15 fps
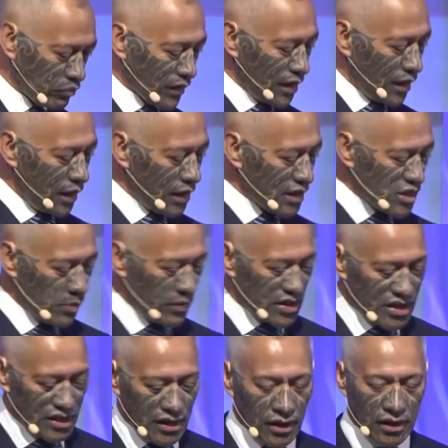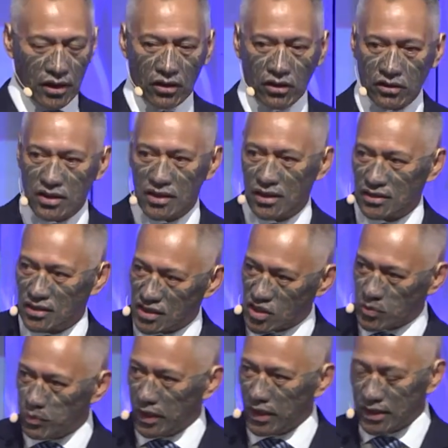Elizabeth's keynote
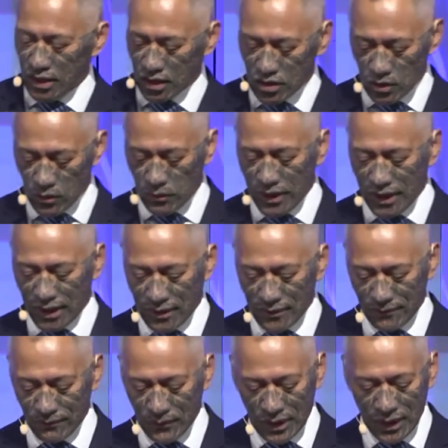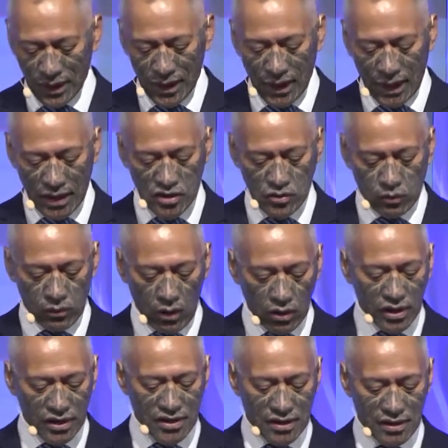speaking career has
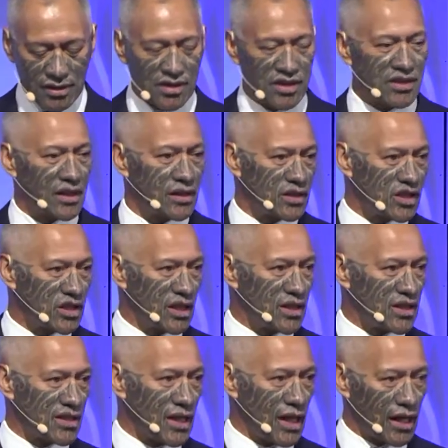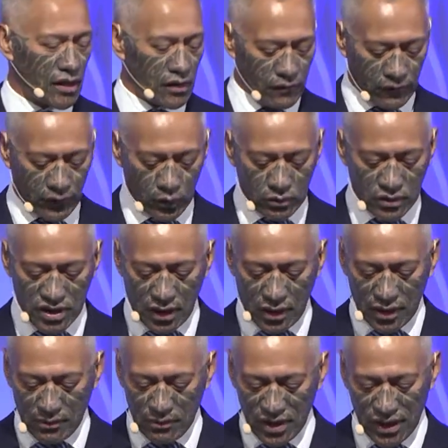rocketed since she started
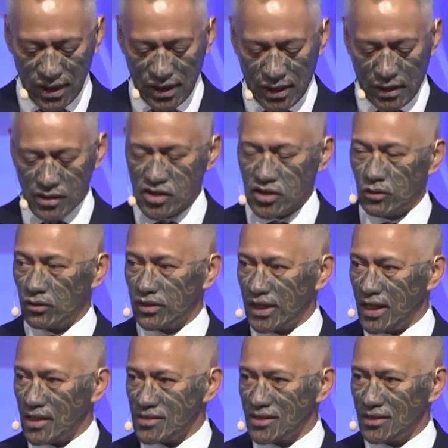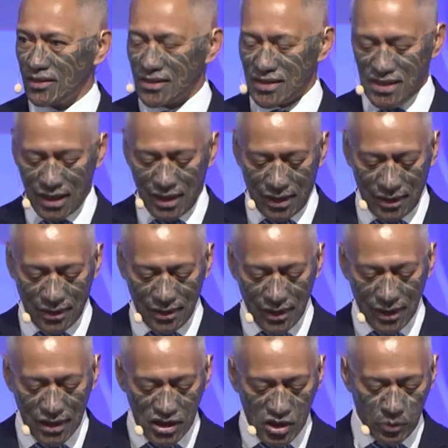full-time in 2010,
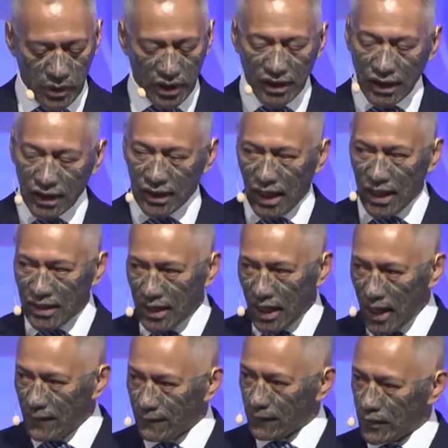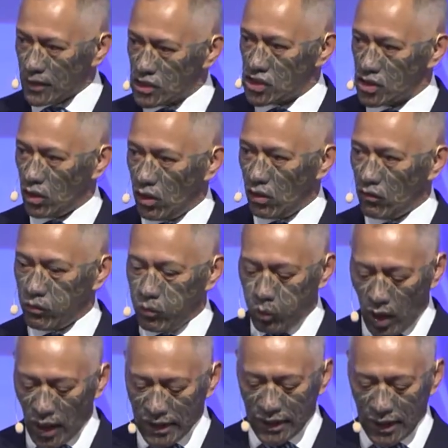speaking an average of
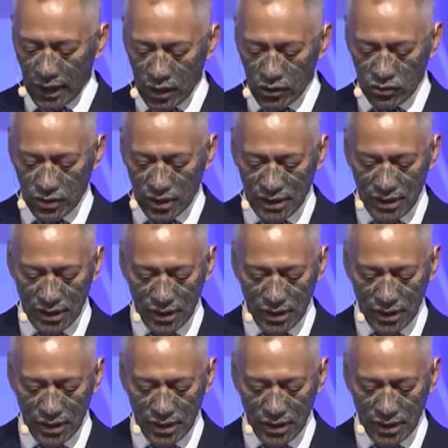100